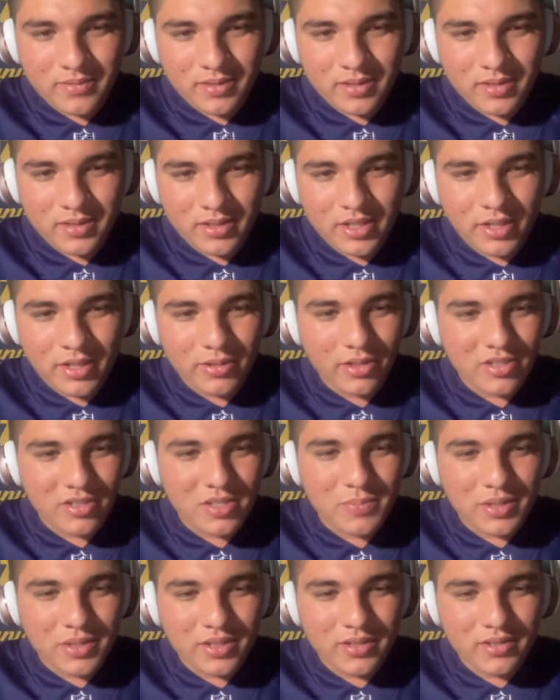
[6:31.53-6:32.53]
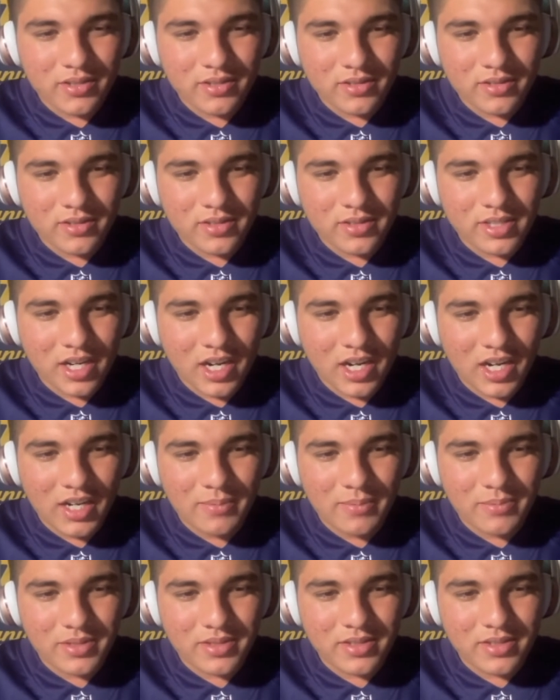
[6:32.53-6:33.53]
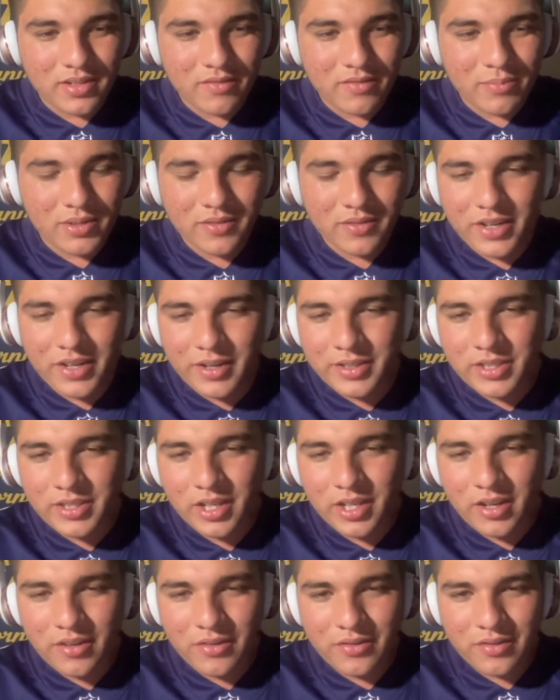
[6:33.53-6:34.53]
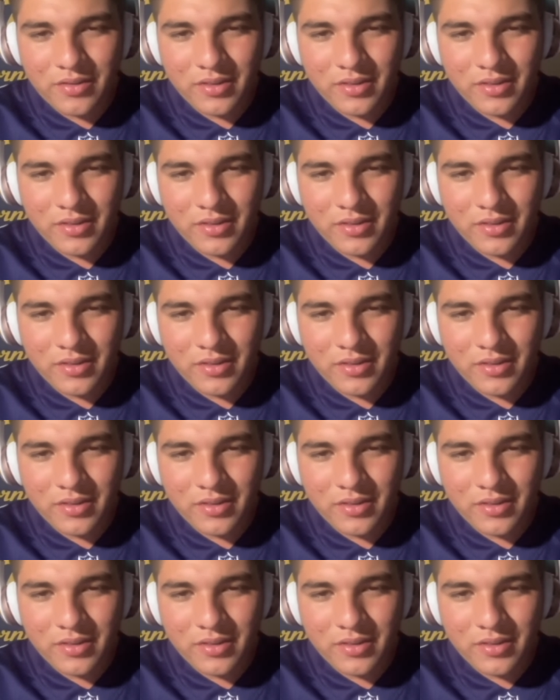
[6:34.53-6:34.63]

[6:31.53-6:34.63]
There's been times that are very tough,